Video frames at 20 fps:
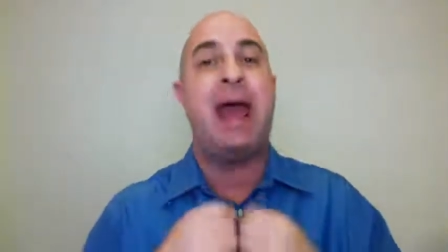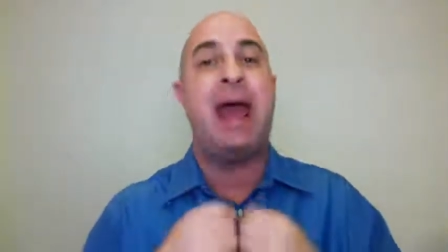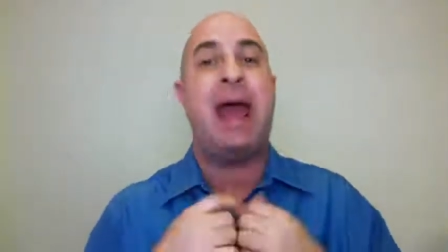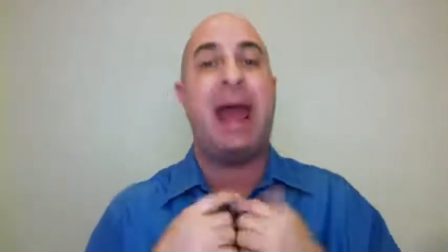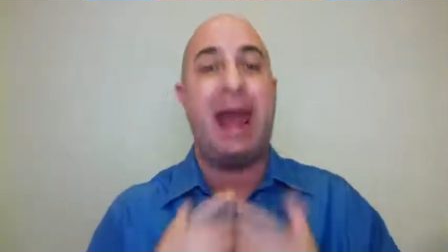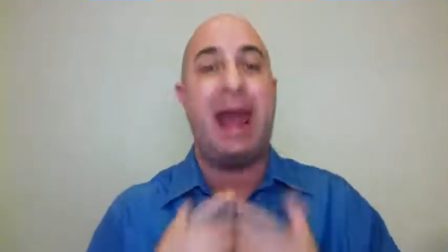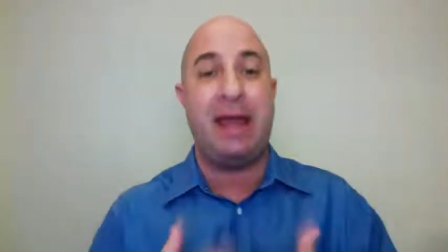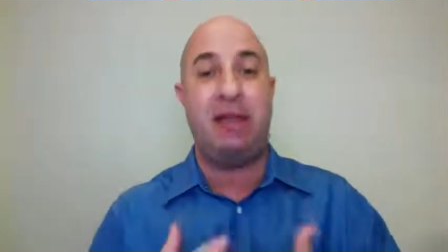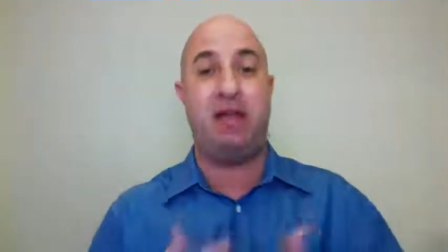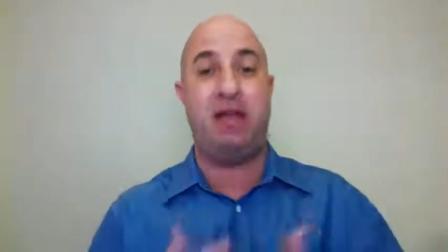
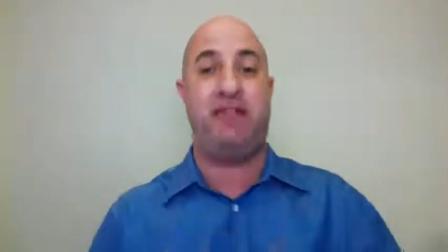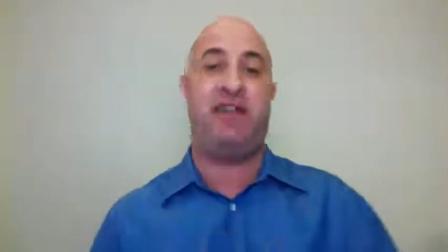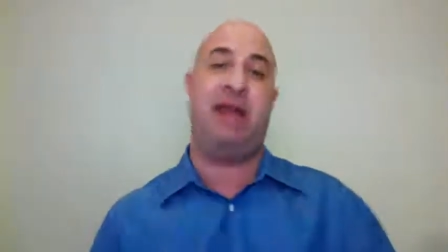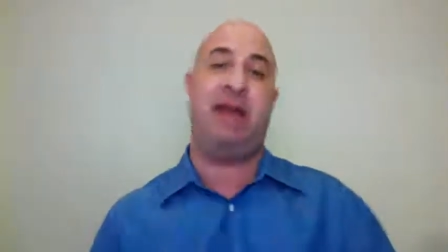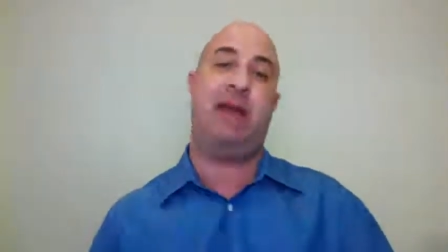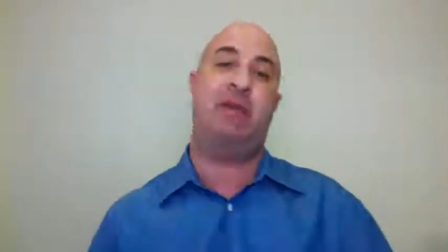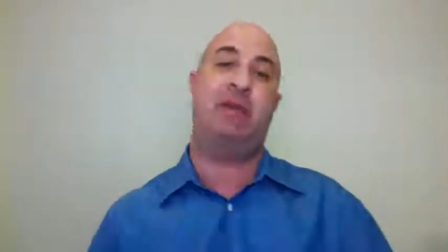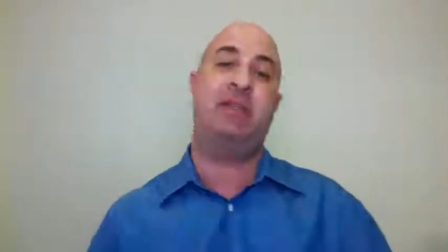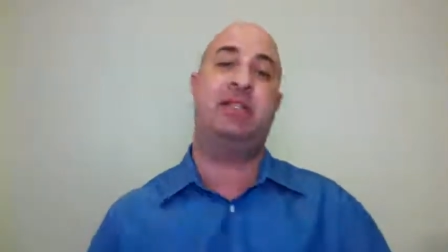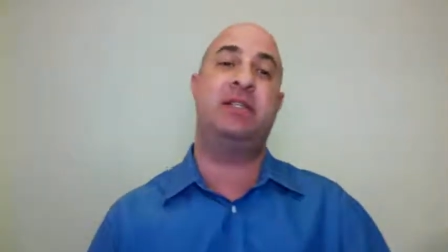and their
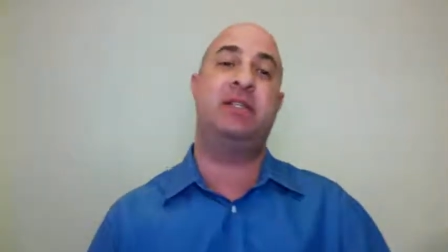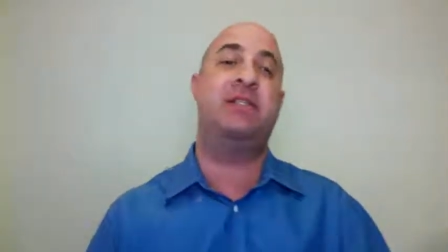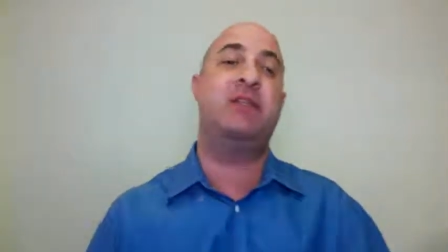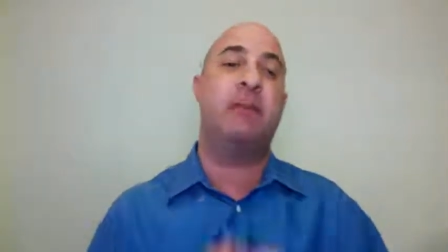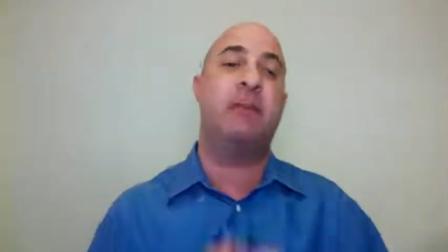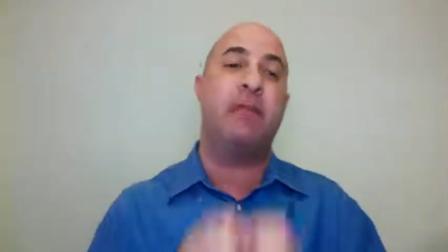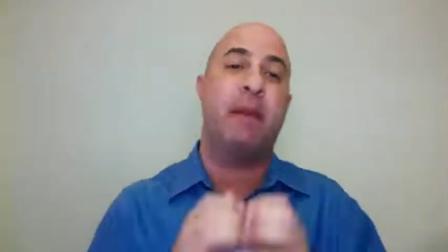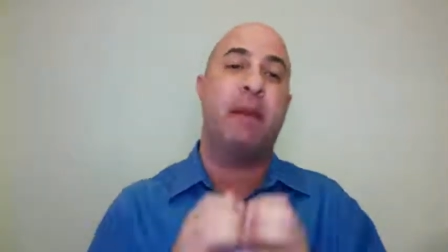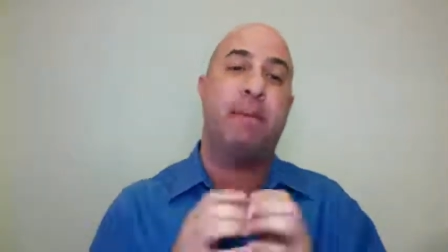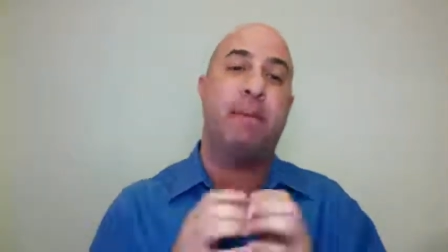families in some
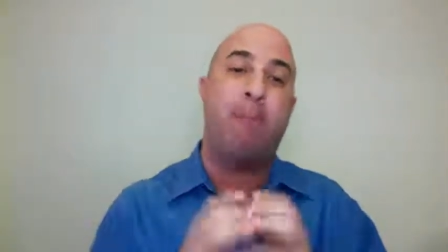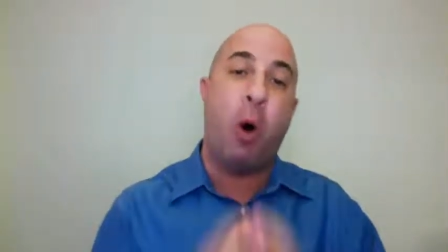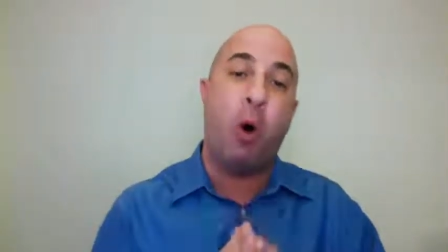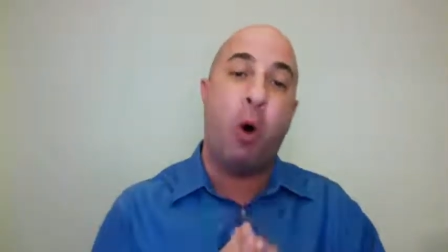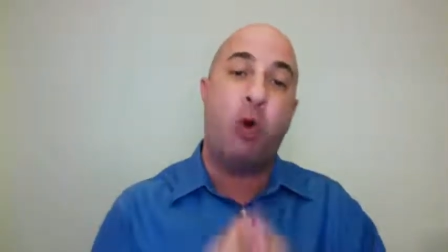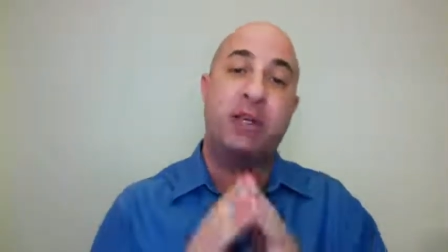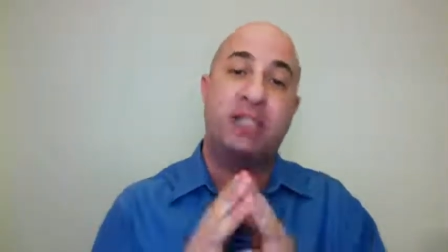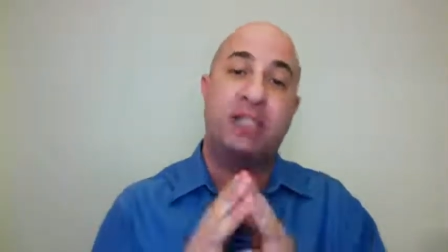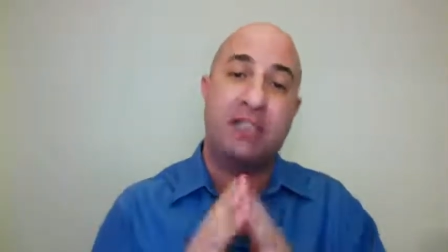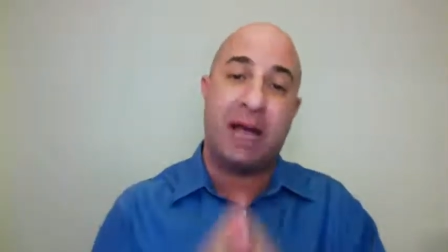of the
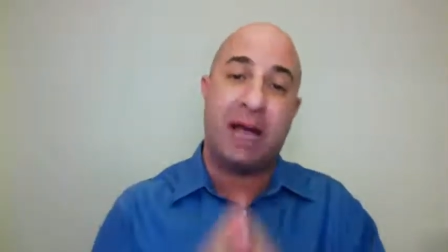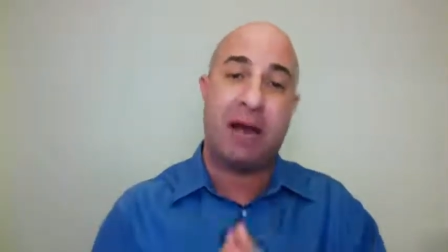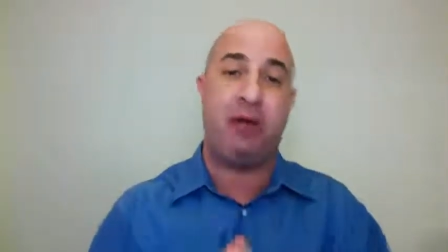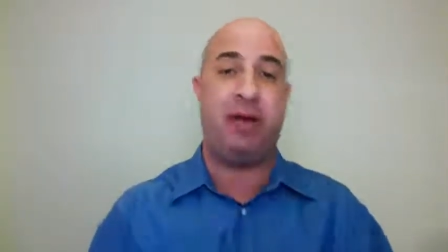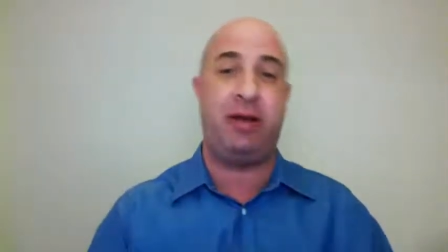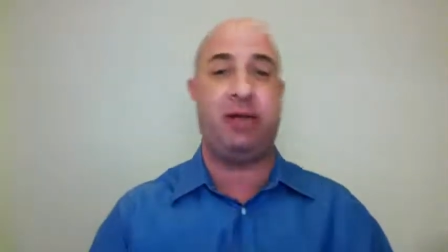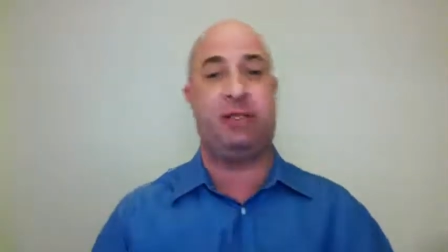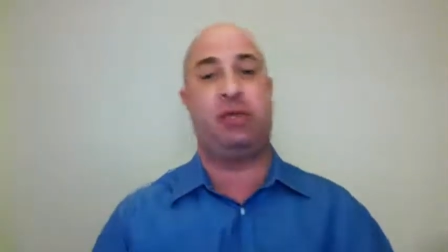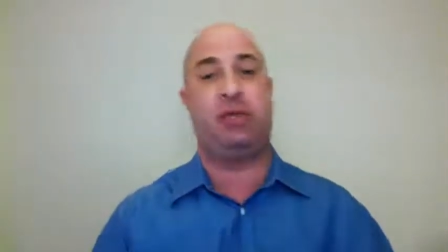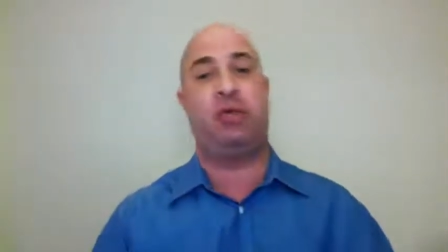poorest
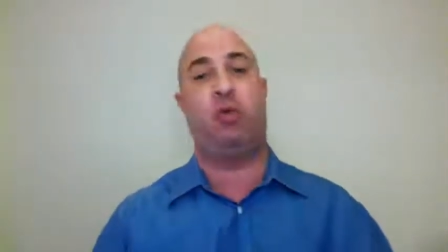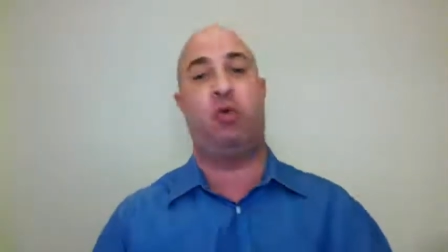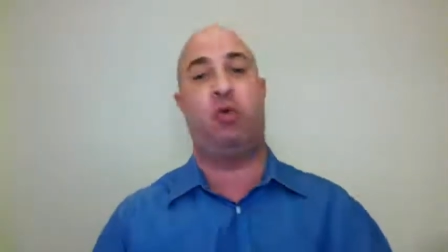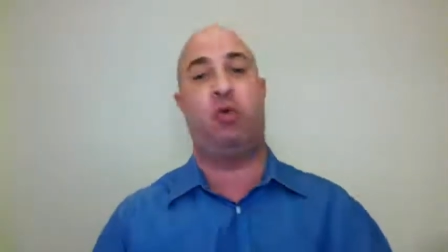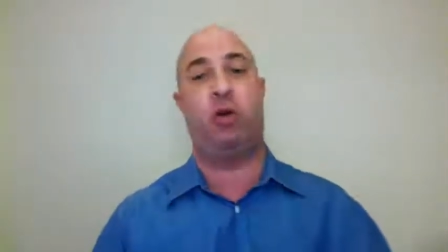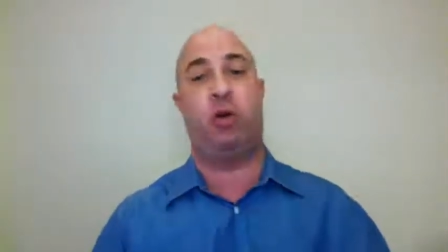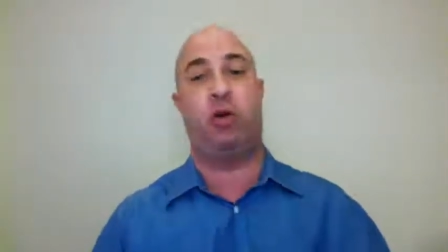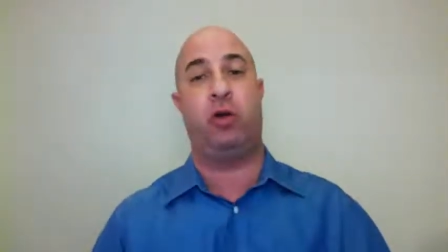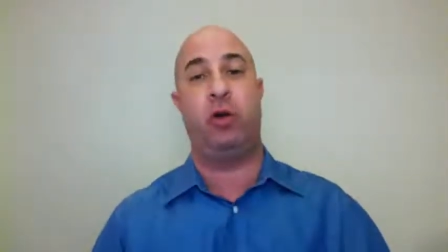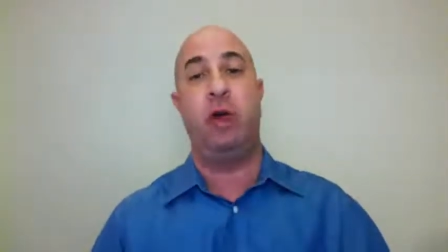areas of the
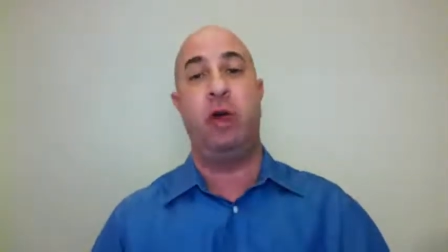world